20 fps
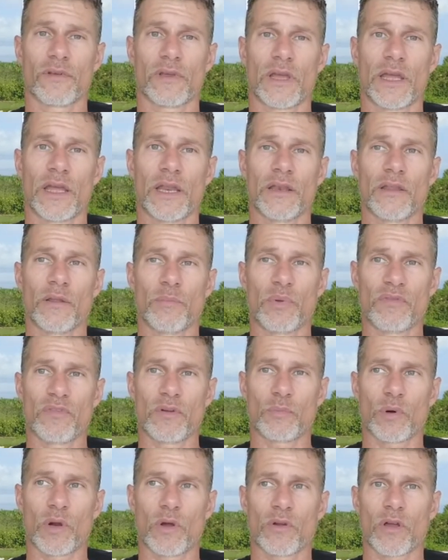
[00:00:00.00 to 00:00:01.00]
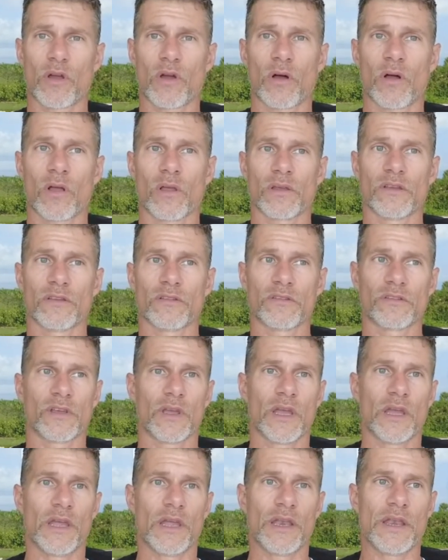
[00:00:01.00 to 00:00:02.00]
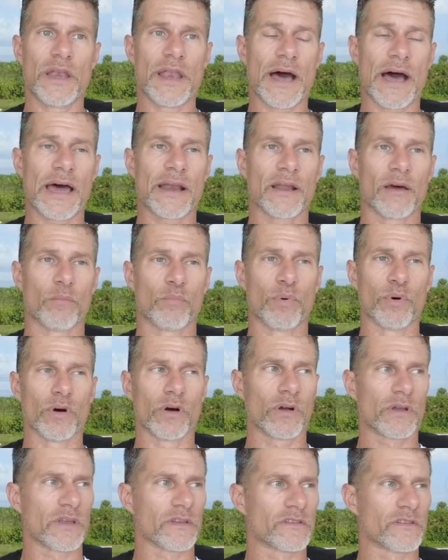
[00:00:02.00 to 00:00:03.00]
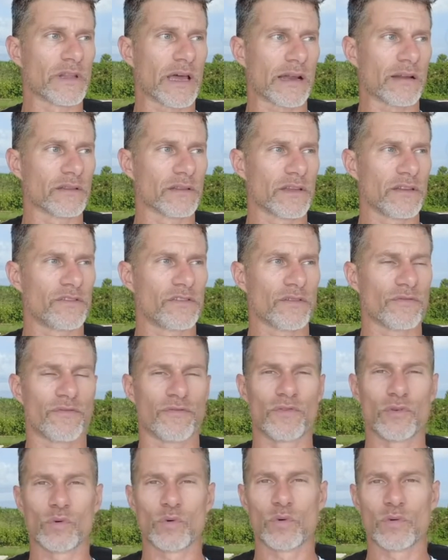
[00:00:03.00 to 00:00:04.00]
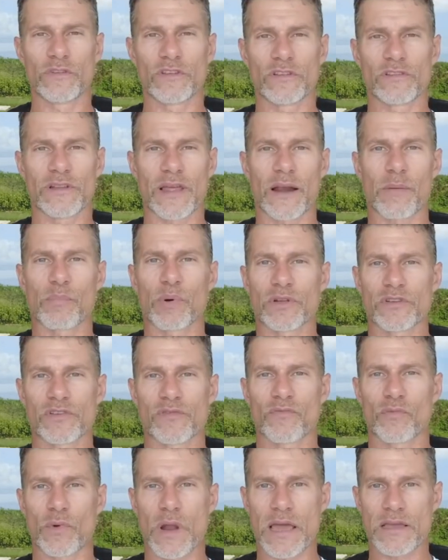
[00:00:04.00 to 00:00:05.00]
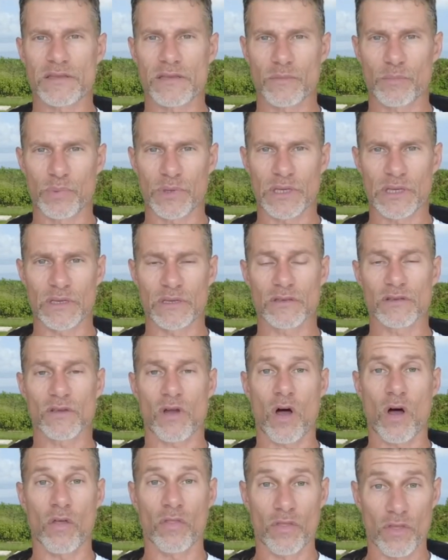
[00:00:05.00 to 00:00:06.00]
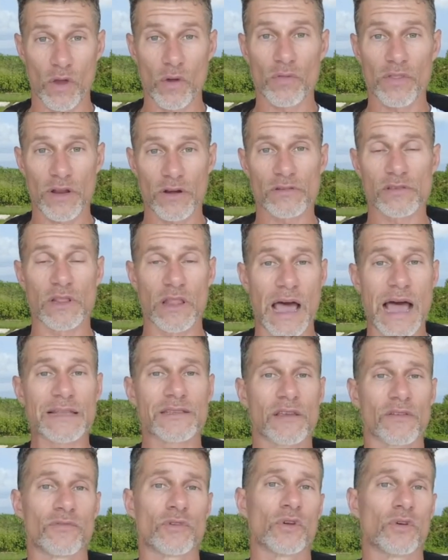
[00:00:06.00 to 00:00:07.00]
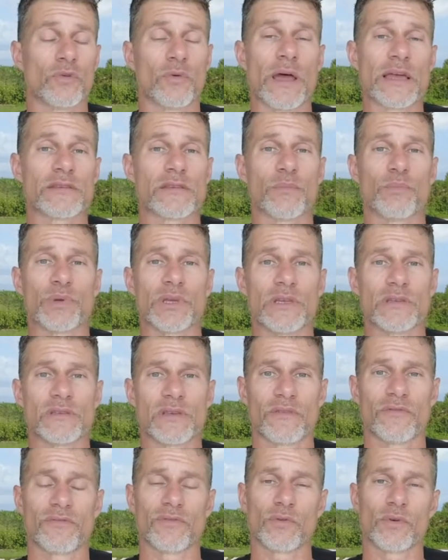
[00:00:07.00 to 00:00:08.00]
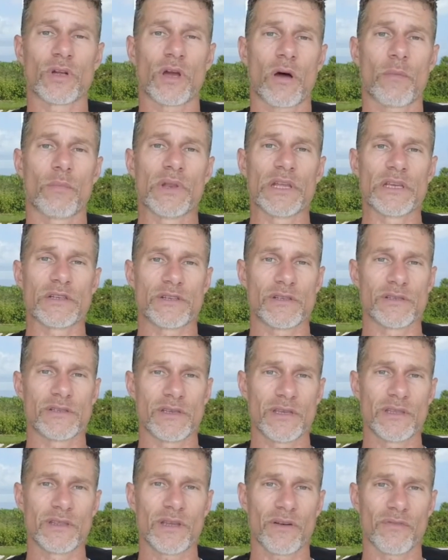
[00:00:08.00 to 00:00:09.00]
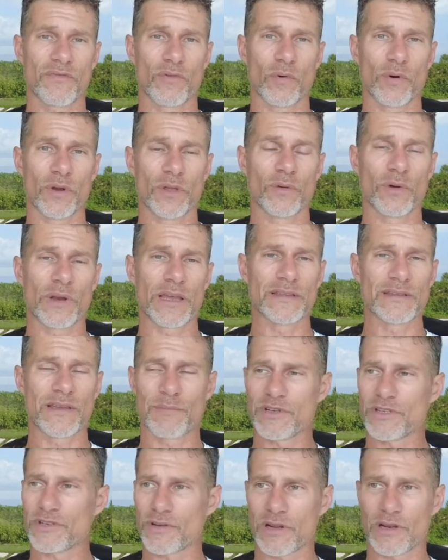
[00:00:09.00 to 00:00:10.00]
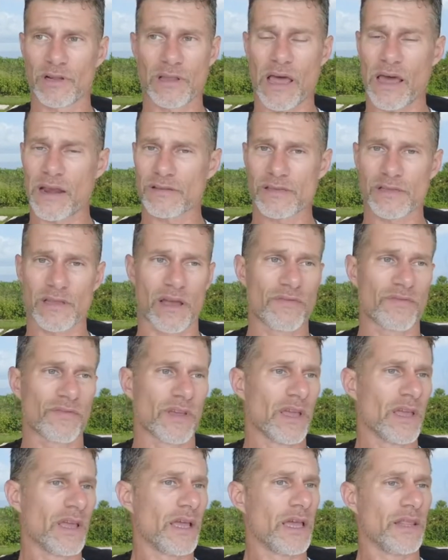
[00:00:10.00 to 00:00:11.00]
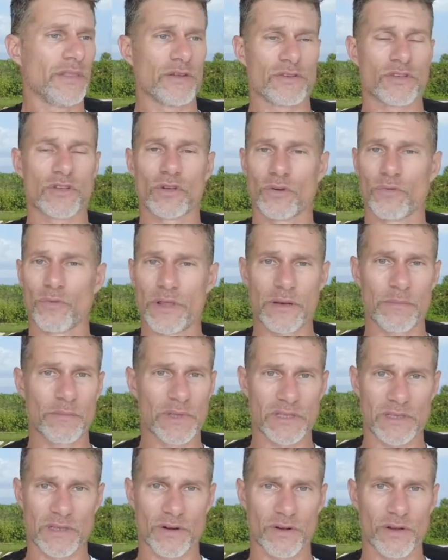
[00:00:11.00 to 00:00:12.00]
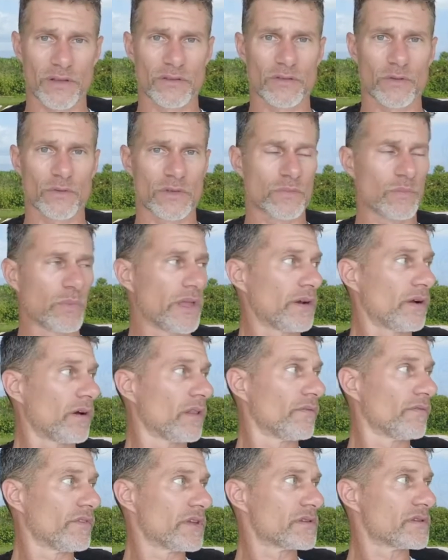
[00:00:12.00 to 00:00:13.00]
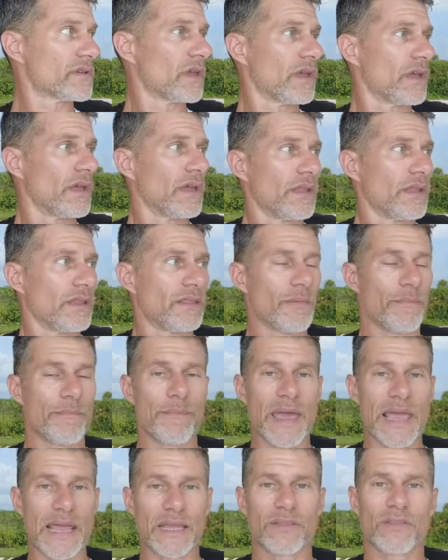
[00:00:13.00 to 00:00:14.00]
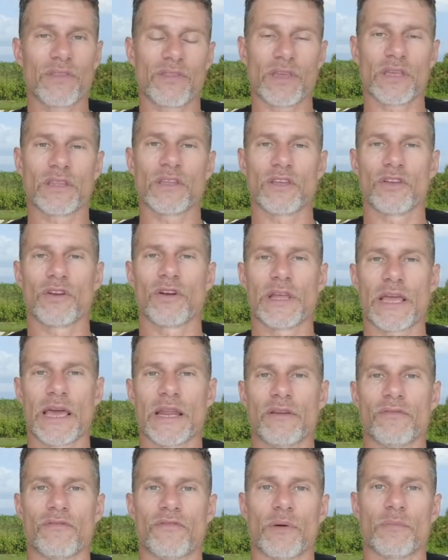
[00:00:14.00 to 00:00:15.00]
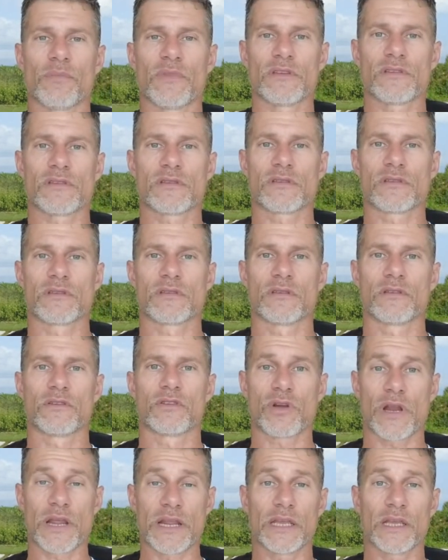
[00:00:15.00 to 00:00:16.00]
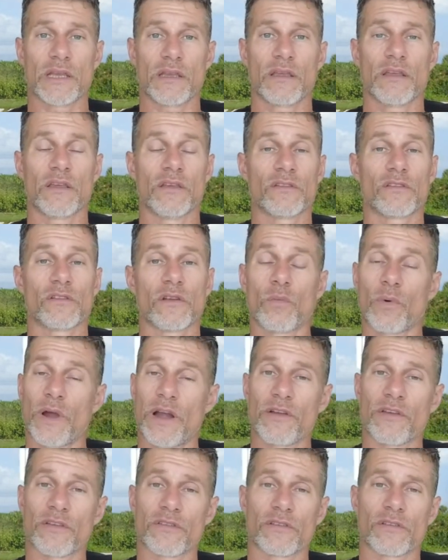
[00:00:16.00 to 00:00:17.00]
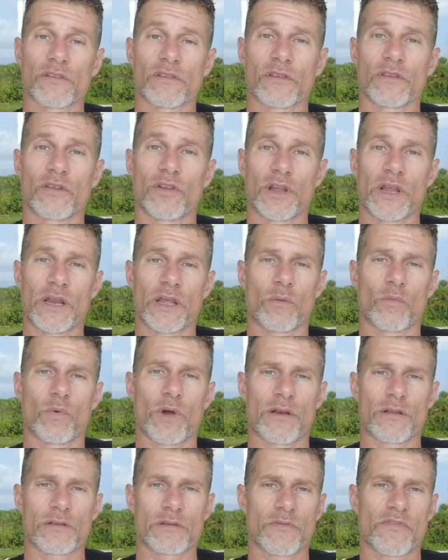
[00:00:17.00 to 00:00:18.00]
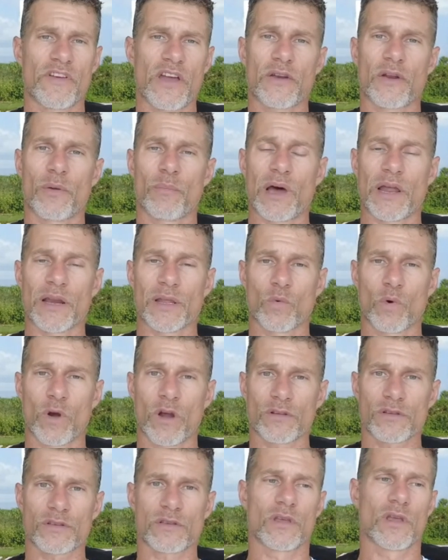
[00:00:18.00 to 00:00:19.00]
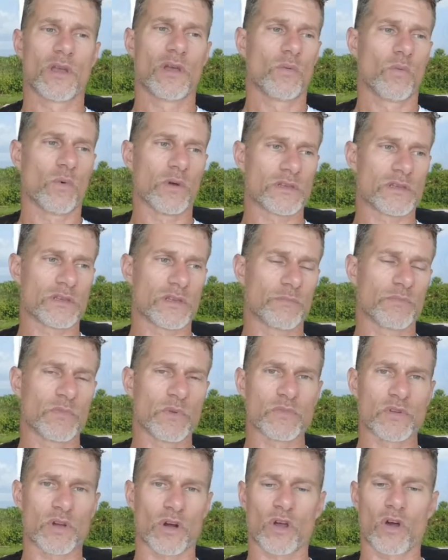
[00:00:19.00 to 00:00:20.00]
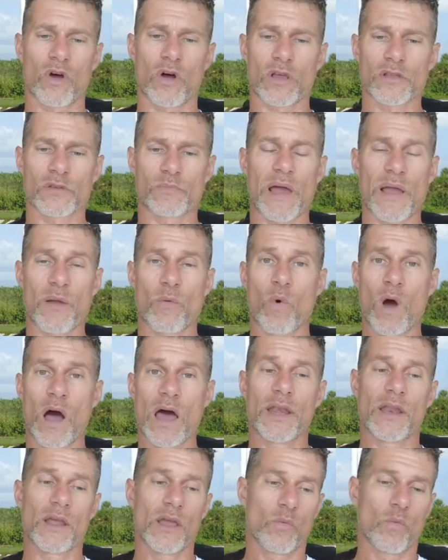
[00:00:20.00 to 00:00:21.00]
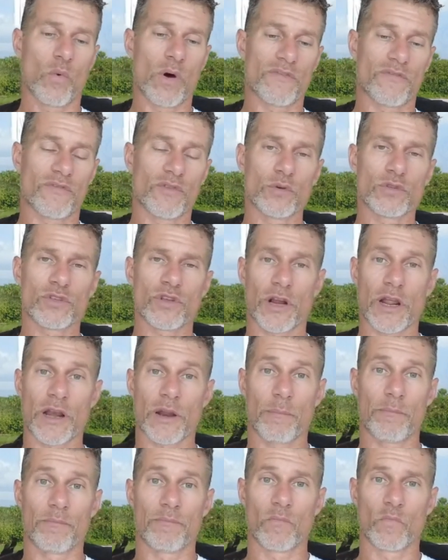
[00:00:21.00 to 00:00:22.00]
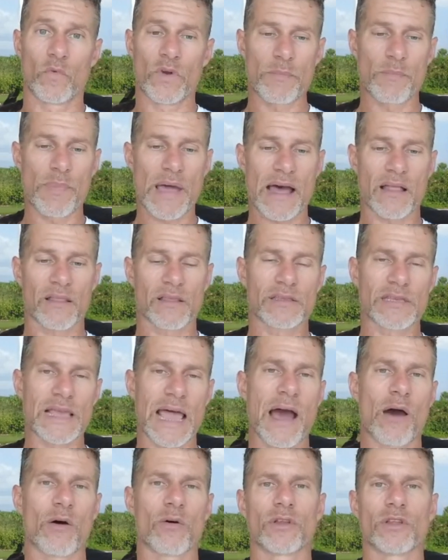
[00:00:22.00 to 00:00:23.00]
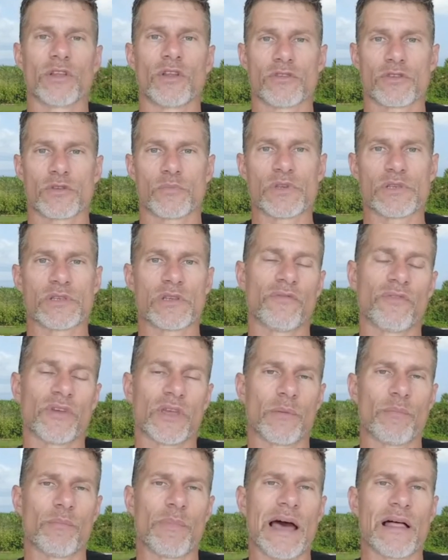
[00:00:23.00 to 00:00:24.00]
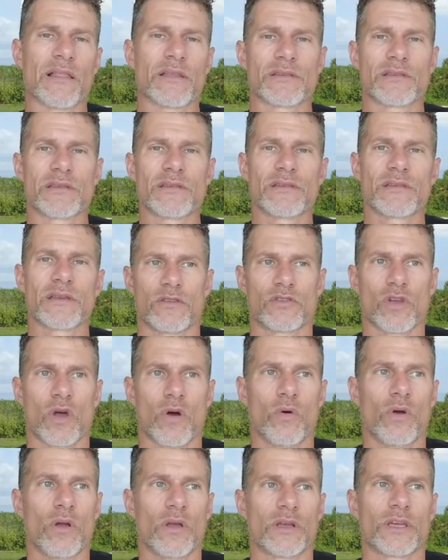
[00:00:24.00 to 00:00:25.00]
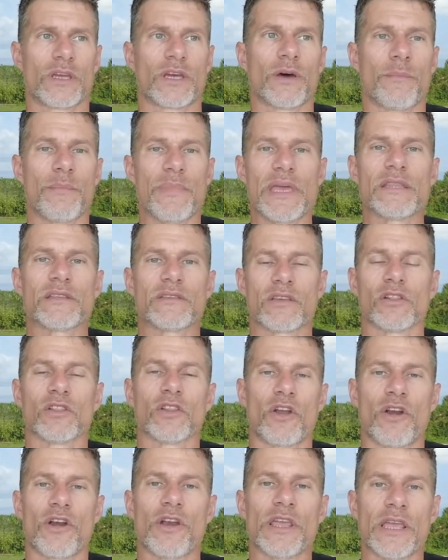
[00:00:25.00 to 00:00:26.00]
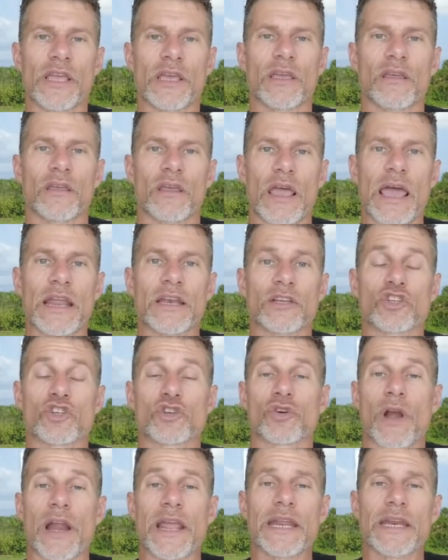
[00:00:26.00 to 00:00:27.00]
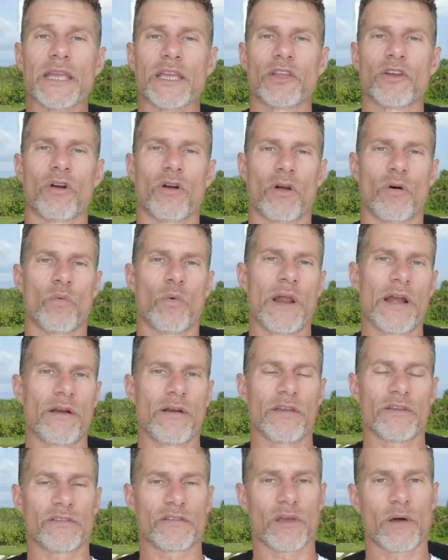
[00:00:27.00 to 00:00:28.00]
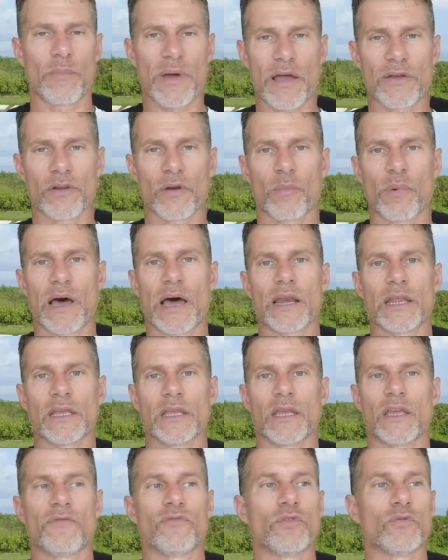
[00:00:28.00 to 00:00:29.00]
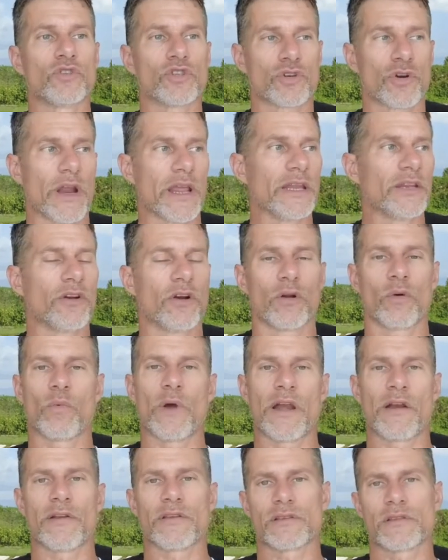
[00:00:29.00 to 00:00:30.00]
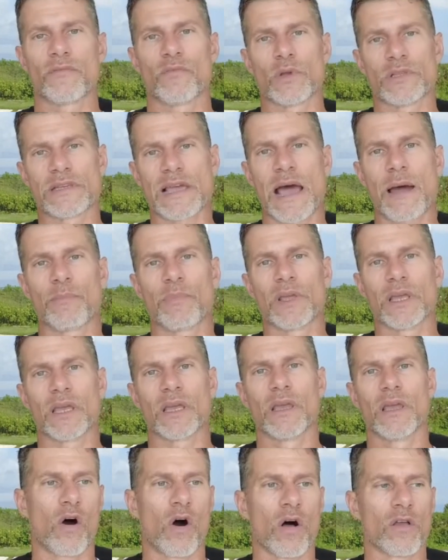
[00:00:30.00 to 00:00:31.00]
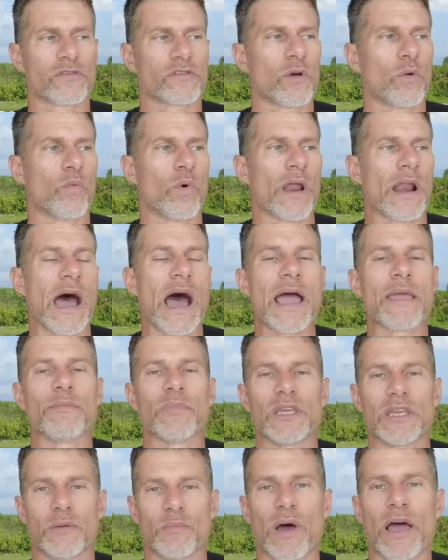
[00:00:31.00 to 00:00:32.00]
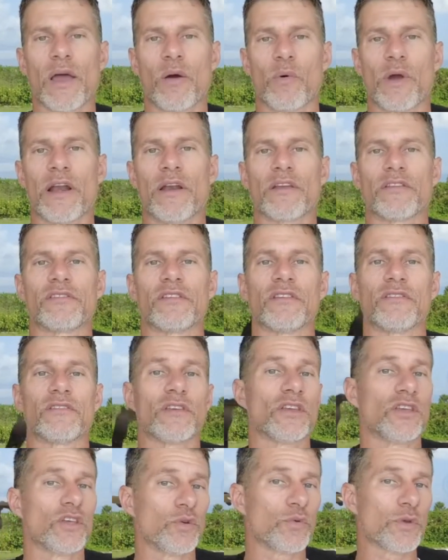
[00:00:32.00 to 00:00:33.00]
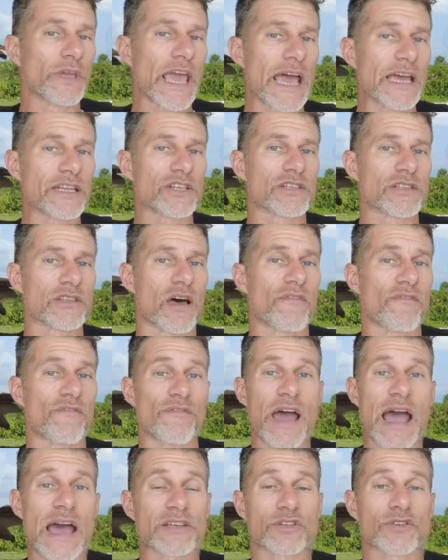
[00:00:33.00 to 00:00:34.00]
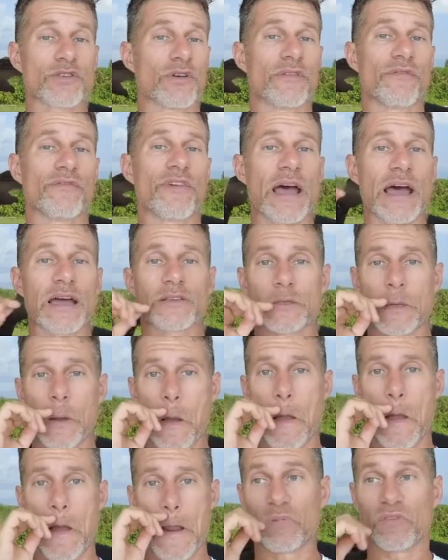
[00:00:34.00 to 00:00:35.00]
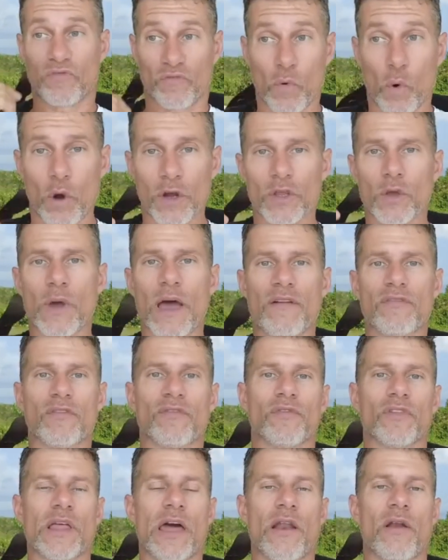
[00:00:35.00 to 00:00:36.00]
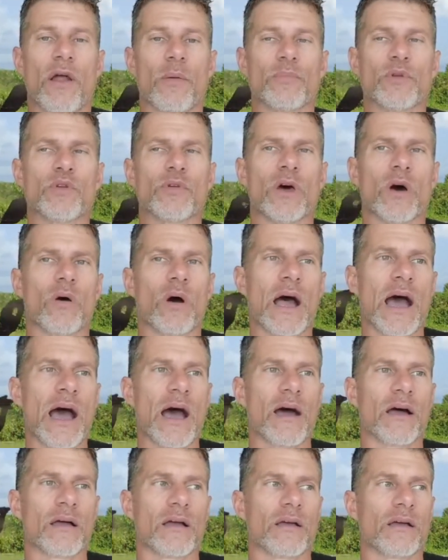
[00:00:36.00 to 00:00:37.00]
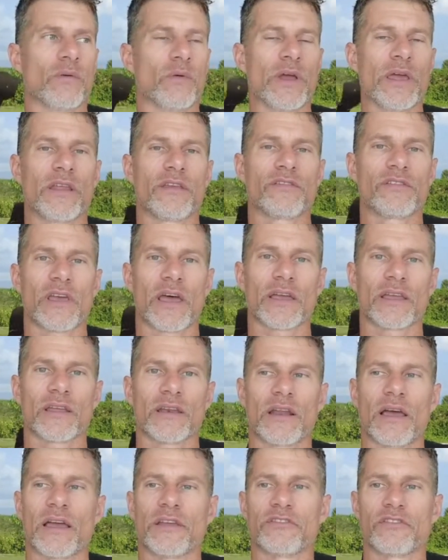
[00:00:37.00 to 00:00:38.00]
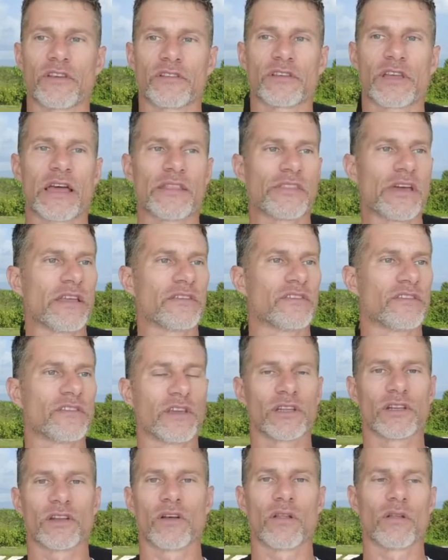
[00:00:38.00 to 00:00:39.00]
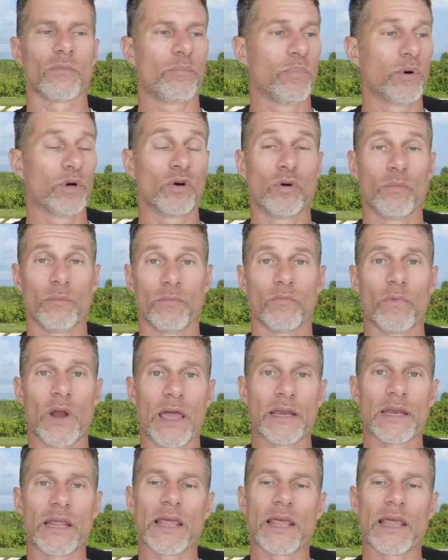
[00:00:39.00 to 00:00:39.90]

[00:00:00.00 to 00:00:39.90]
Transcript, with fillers: And the PIVOT protocol is not a book, it's not a list of foods, it's not a bunch of recipes, although there's lots of good recipes and food combinations in there for you, and I demonstrate a lot of stuff, and there's good written material to explain all of this. The main thing that you're getting from this training is awareness. You're getting awareness of how your body works, what symptoms are caused by what foods are going to rebalance out your specific imbalances. So commit to learning and training your awareness about your body. If you train your awareness of what's happening, also what I mean by awareness is you catch stuff faster and faster. Before you have a flare-up, you know, ah, wait a second, I just got that signal, boom, right?